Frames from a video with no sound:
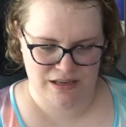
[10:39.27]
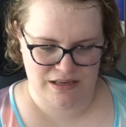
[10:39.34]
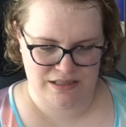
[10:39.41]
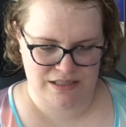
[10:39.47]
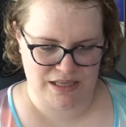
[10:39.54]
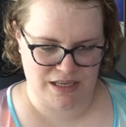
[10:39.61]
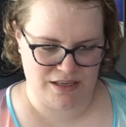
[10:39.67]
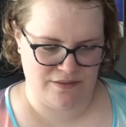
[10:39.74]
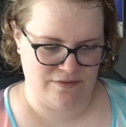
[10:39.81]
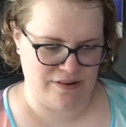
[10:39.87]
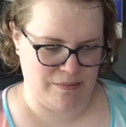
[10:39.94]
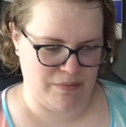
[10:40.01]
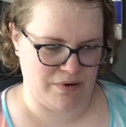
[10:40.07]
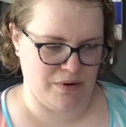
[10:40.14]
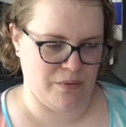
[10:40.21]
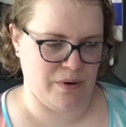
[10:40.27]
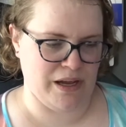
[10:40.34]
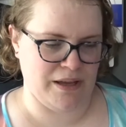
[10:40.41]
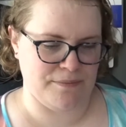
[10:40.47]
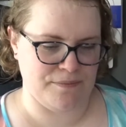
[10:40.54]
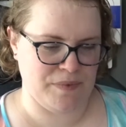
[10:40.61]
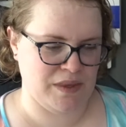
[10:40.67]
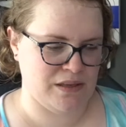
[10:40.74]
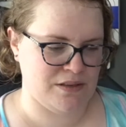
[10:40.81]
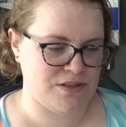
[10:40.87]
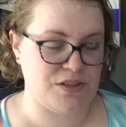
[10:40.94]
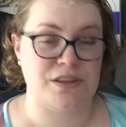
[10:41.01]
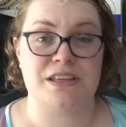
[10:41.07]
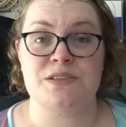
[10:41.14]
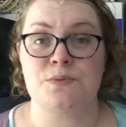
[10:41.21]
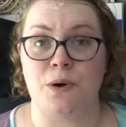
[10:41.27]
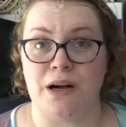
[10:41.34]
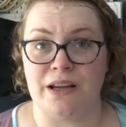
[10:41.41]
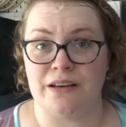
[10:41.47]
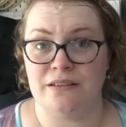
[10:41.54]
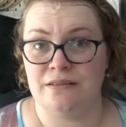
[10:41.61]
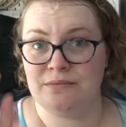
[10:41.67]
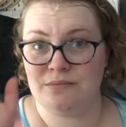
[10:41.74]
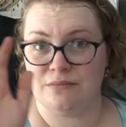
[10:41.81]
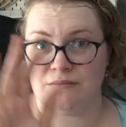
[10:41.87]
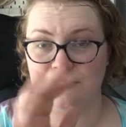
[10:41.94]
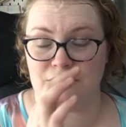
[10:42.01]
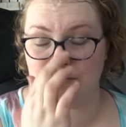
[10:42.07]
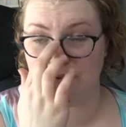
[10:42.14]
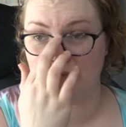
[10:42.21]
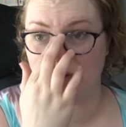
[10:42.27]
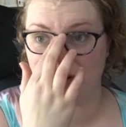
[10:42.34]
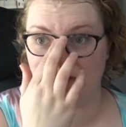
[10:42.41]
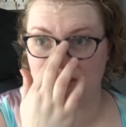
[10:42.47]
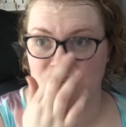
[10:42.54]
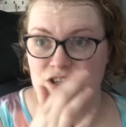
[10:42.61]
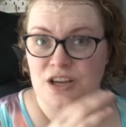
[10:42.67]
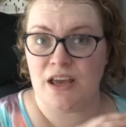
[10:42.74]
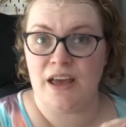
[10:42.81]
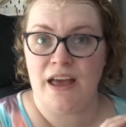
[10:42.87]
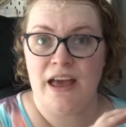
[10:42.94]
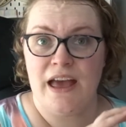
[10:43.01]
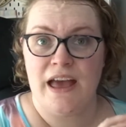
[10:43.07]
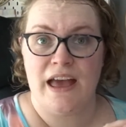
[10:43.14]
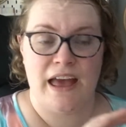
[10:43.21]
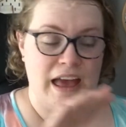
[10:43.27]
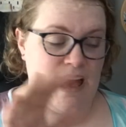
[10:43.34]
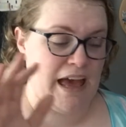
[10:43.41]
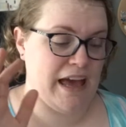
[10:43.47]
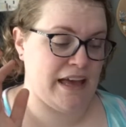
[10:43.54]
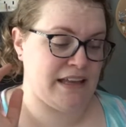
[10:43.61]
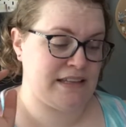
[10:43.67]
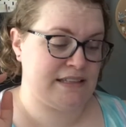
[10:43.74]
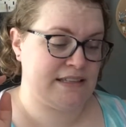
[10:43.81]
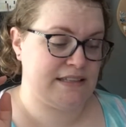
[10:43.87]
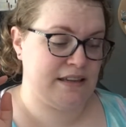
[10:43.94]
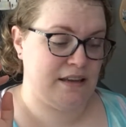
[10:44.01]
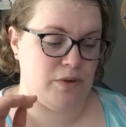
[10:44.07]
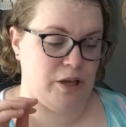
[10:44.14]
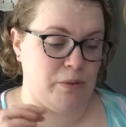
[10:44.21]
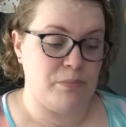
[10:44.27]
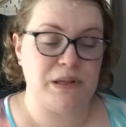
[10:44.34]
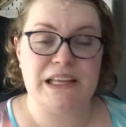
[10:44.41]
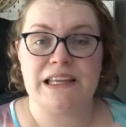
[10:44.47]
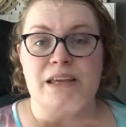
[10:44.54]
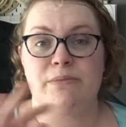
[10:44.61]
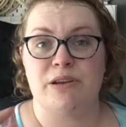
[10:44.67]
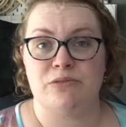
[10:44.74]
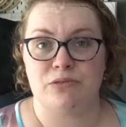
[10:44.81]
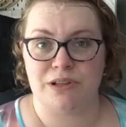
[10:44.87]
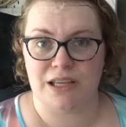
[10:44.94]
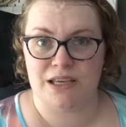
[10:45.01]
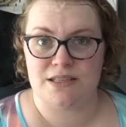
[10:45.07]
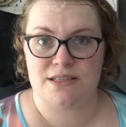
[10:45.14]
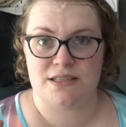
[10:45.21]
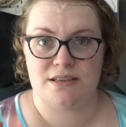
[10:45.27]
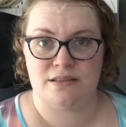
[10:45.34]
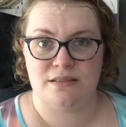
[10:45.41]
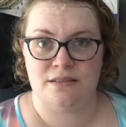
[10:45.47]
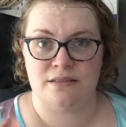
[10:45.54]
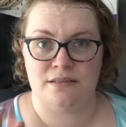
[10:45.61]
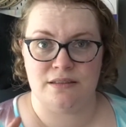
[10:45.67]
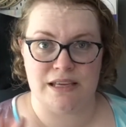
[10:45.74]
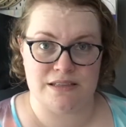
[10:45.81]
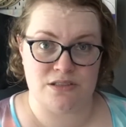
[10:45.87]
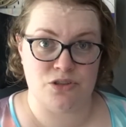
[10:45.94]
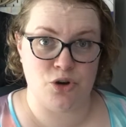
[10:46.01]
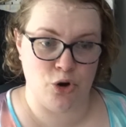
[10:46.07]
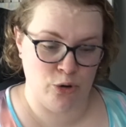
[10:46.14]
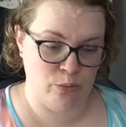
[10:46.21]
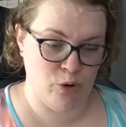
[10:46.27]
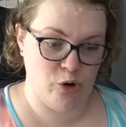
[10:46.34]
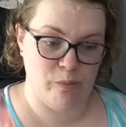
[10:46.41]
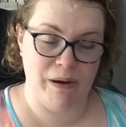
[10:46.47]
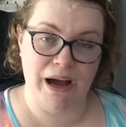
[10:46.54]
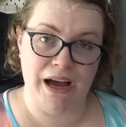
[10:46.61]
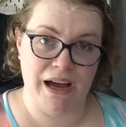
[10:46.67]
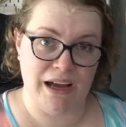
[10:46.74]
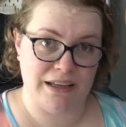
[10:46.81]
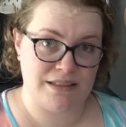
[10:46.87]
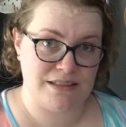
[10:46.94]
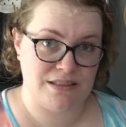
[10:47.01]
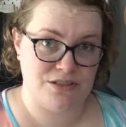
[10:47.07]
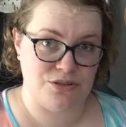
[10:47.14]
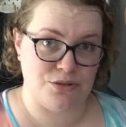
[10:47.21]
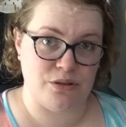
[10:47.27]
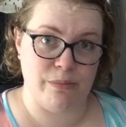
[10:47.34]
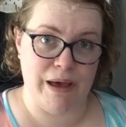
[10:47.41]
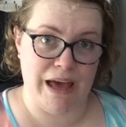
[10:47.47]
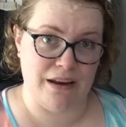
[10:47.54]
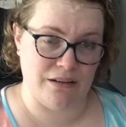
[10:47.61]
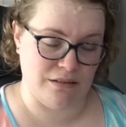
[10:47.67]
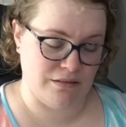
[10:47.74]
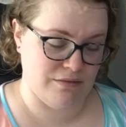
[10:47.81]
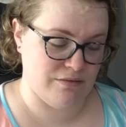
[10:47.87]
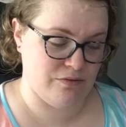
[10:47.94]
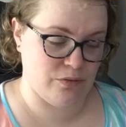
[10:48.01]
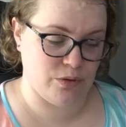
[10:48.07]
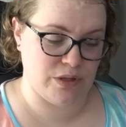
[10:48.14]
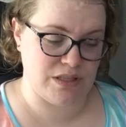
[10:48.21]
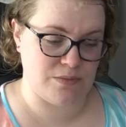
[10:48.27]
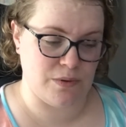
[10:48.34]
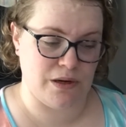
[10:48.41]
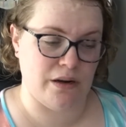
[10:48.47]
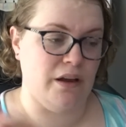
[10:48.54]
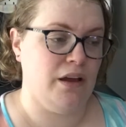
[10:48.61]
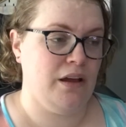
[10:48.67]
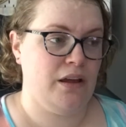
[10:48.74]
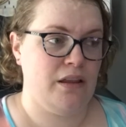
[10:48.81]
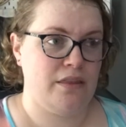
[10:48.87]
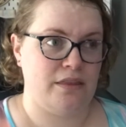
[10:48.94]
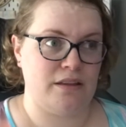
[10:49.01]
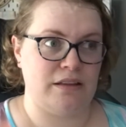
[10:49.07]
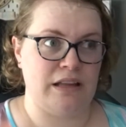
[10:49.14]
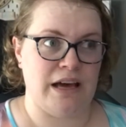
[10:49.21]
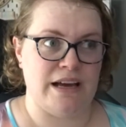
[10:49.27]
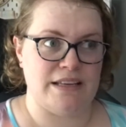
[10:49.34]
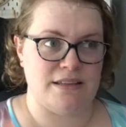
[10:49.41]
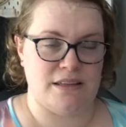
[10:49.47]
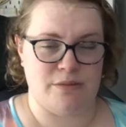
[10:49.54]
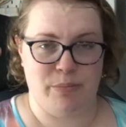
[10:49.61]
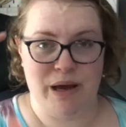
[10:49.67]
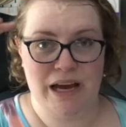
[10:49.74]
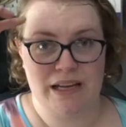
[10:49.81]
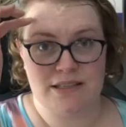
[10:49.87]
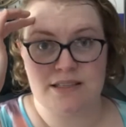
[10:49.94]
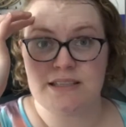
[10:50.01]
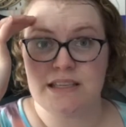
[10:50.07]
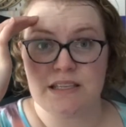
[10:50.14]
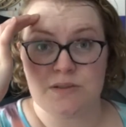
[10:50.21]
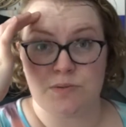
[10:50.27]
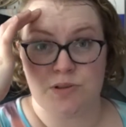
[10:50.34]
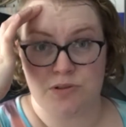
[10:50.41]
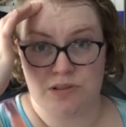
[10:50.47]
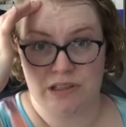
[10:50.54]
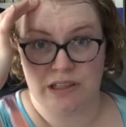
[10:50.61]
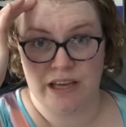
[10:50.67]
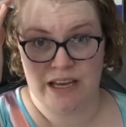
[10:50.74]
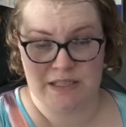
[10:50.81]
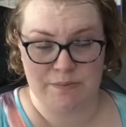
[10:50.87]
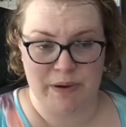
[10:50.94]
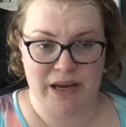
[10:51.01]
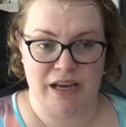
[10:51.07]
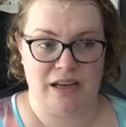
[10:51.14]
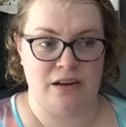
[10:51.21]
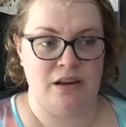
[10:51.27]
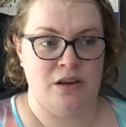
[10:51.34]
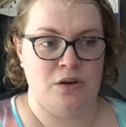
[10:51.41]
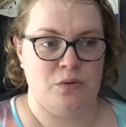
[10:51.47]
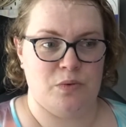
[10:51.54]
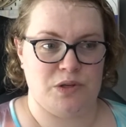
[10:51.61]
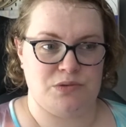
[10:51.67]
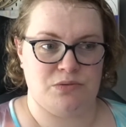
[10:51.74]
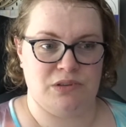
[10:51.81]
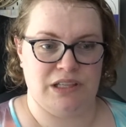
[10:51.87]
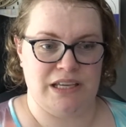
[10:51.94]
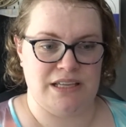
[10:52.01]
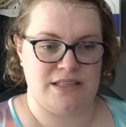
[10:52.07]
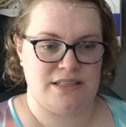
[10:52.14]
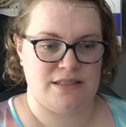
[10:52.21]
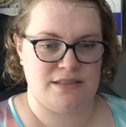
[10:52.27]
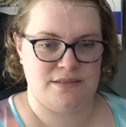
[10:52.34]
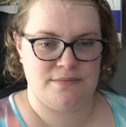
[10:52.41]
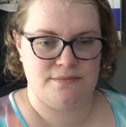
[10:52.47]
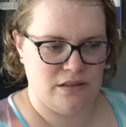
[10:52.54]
tucking fabric away. So this one, before I finish, has completely been released. There's no more parts to the pattern for this one. The part 6, which was the last part, was released